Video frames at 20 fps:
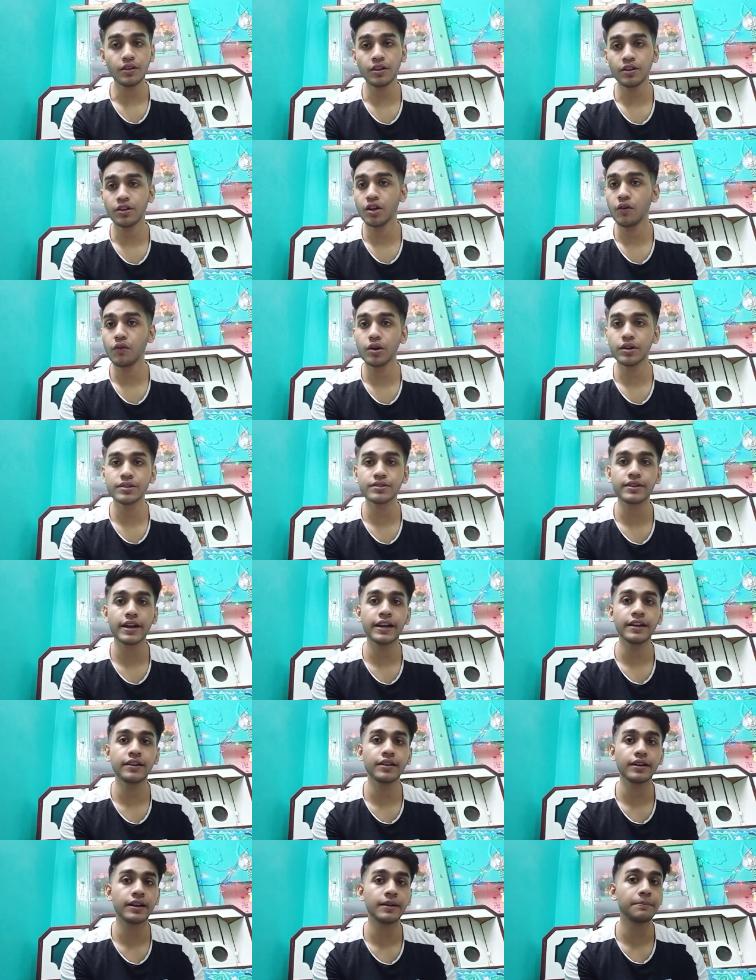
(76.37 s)
Now, what is right
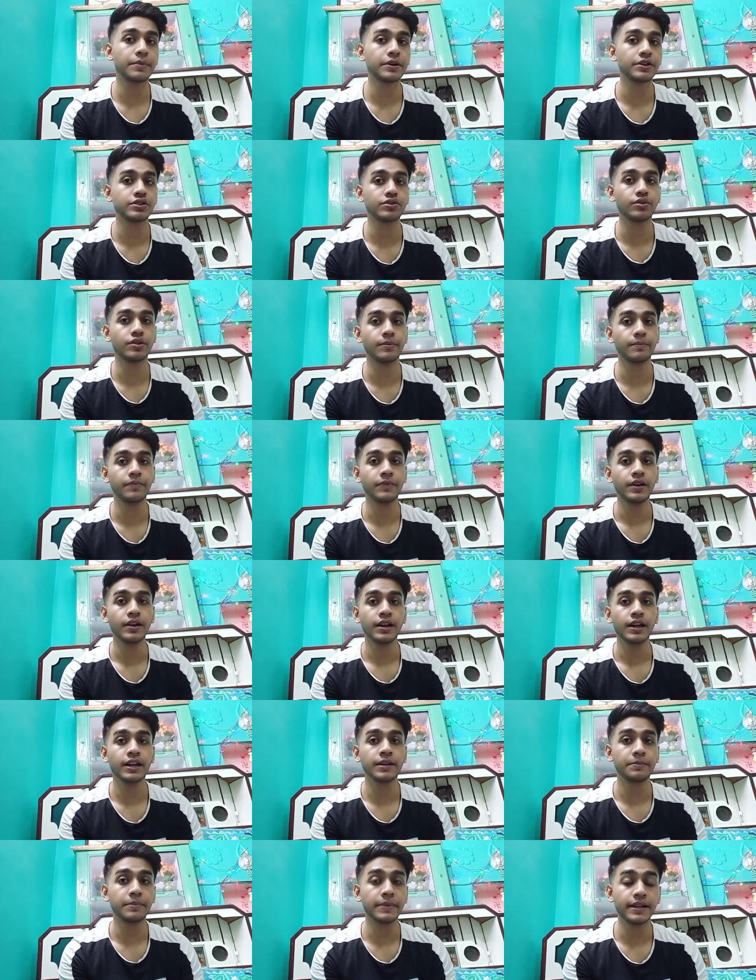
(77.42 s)
in personam?
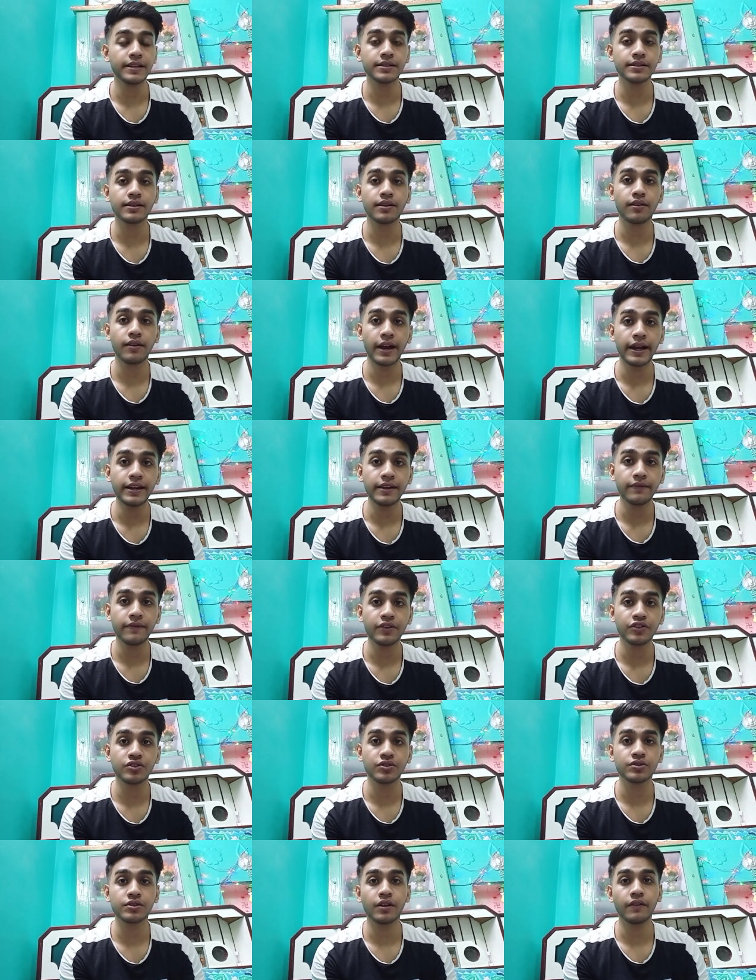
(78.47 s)
It means the right which
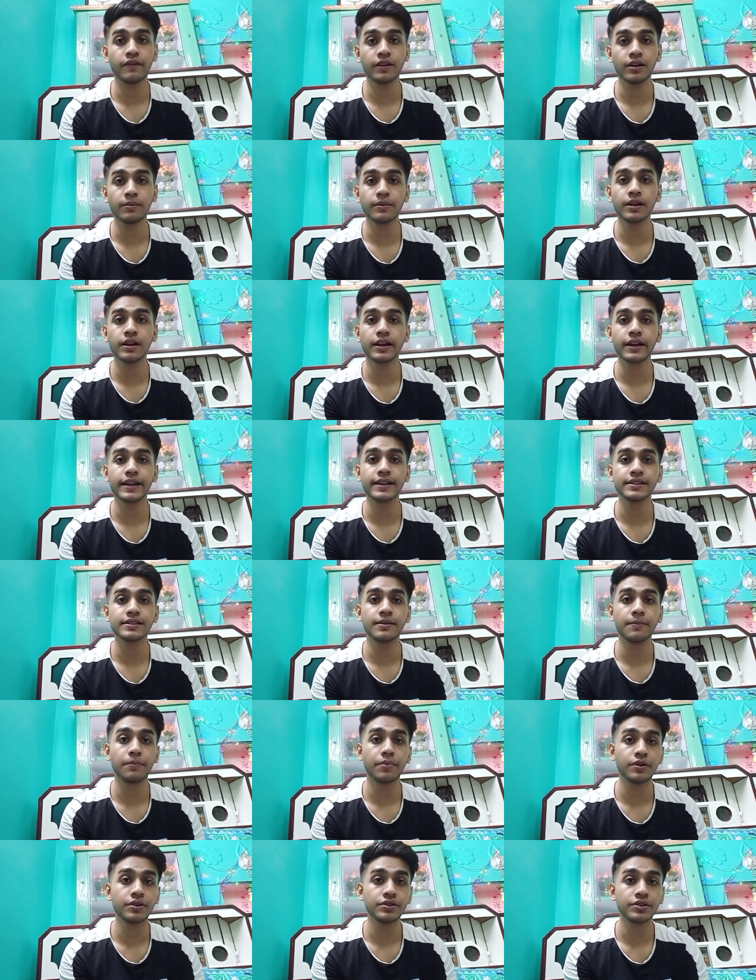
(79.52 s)
is available against the
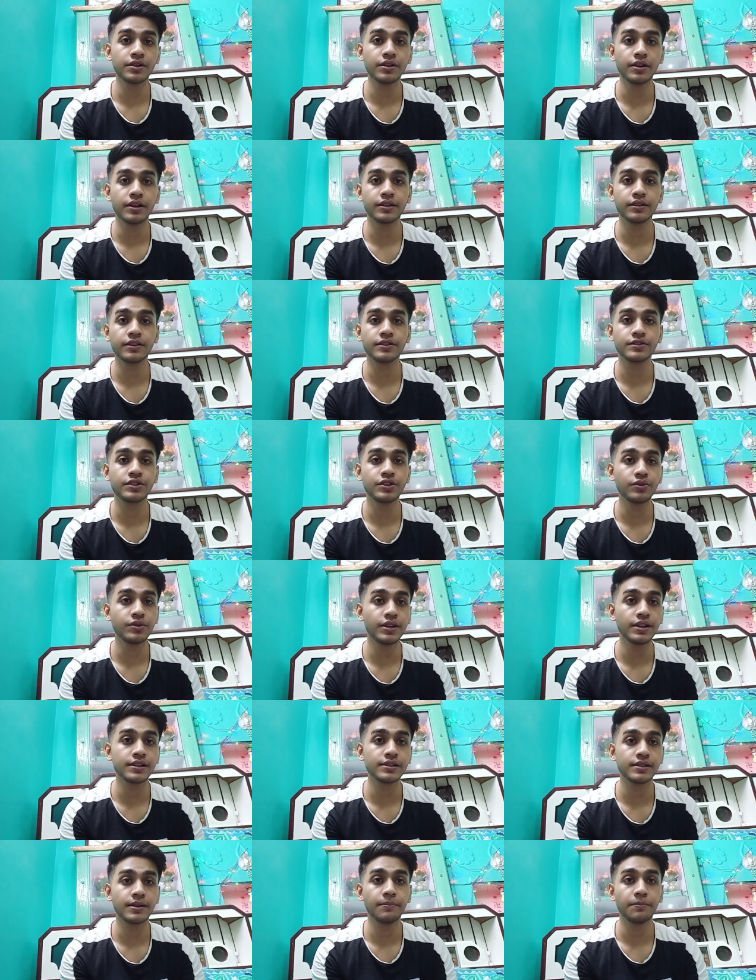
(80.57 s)
person in this duty
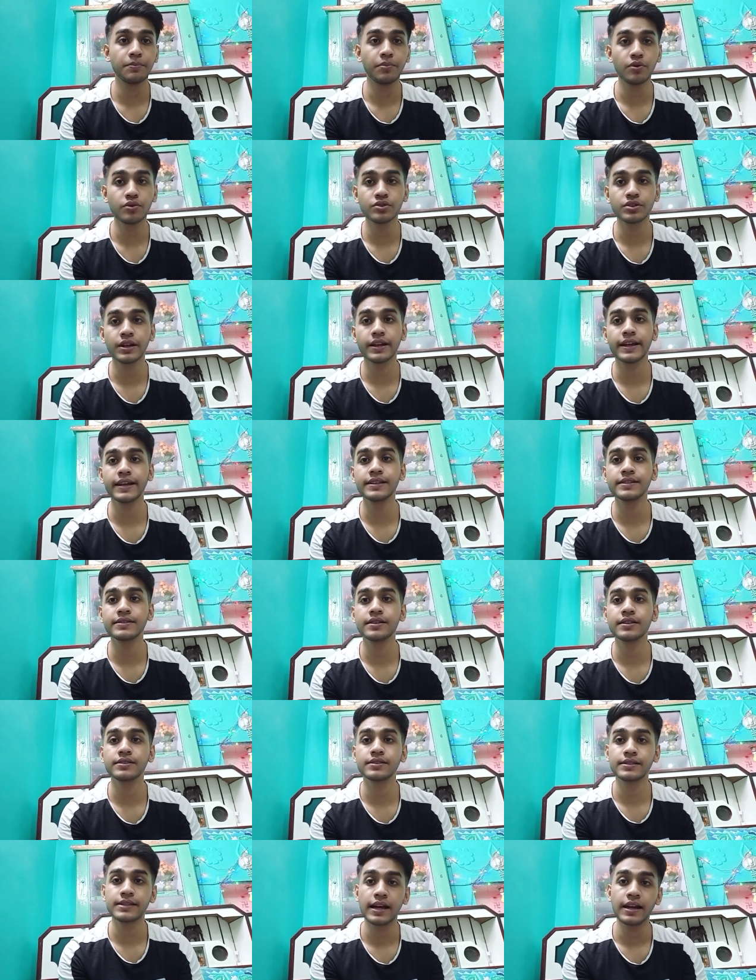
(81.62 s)
is imposed against the
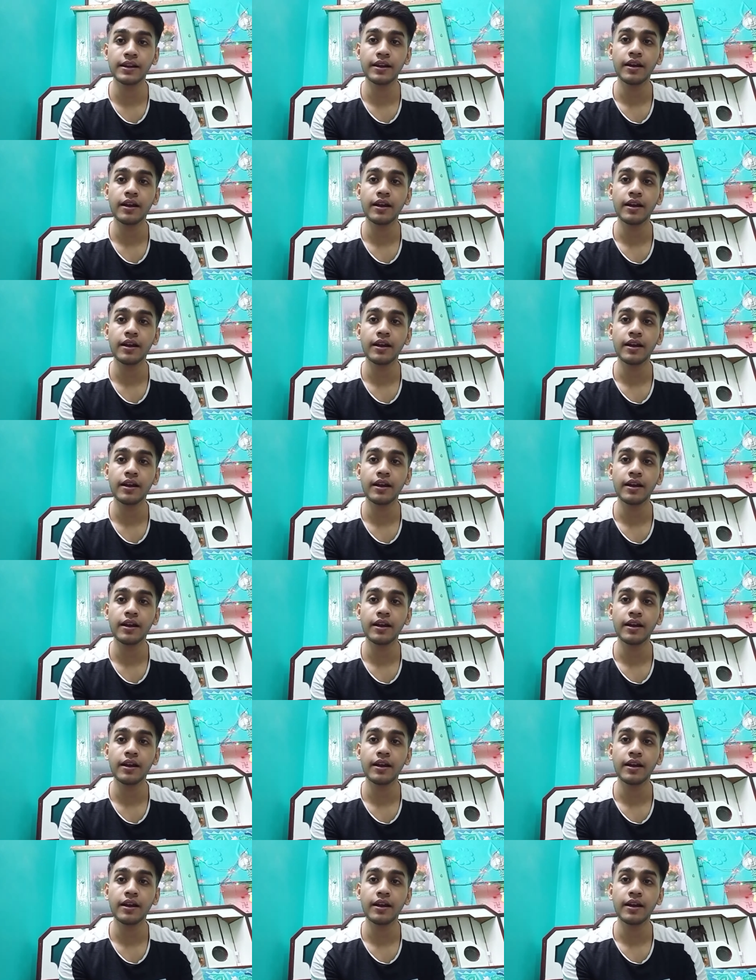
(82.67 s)
said